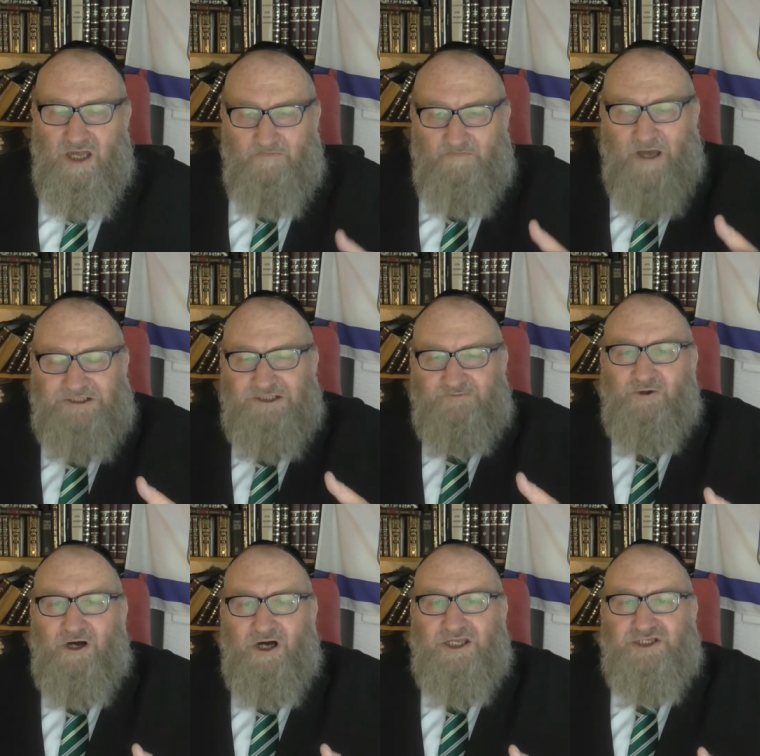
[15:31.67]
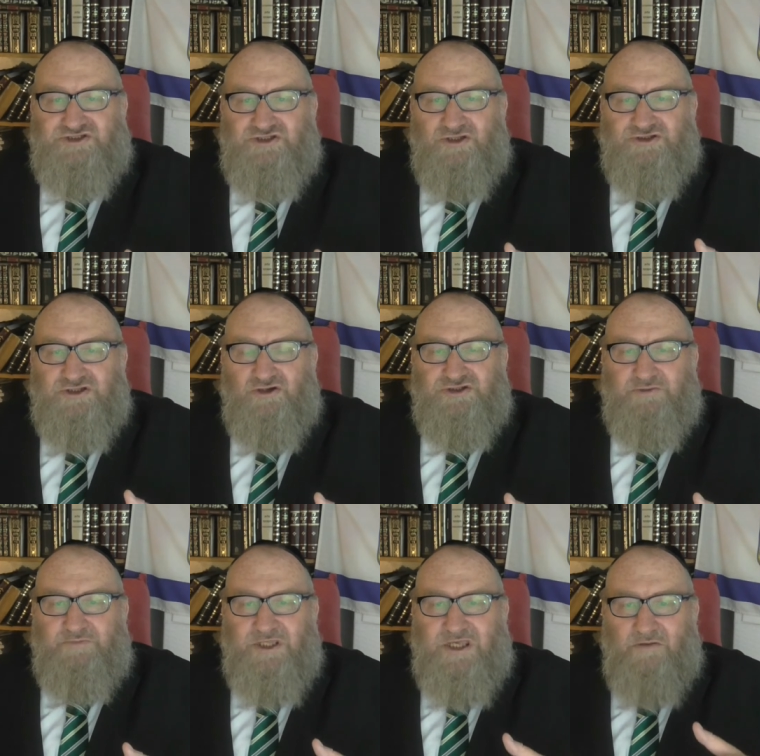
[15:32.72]
A butterfly is not going to
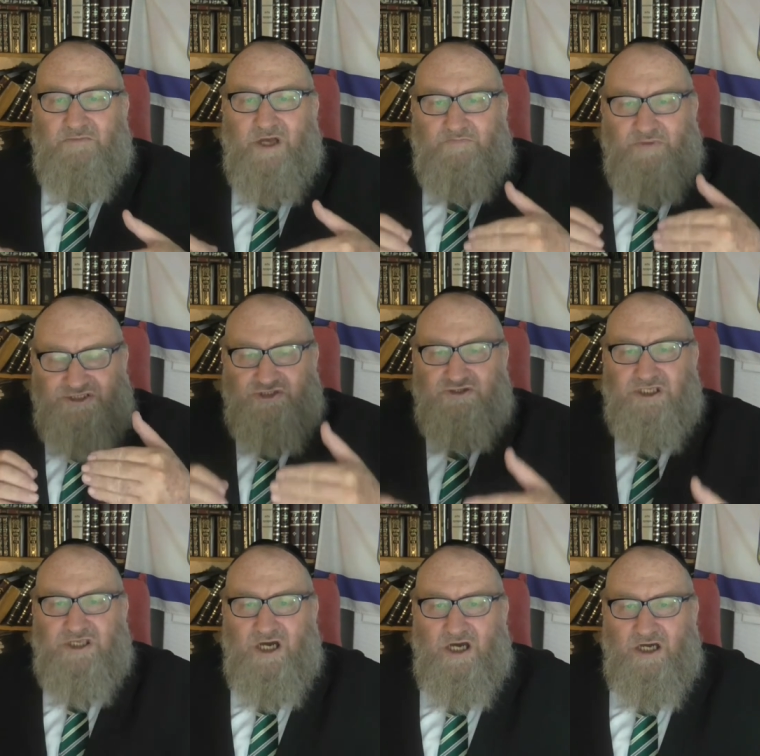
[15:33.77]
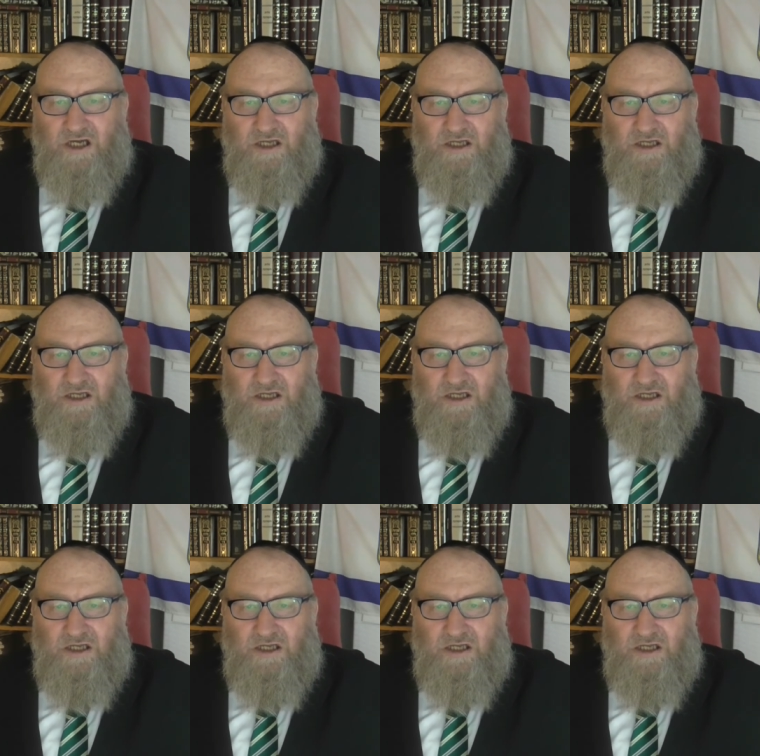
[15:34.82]
become a budgerigar,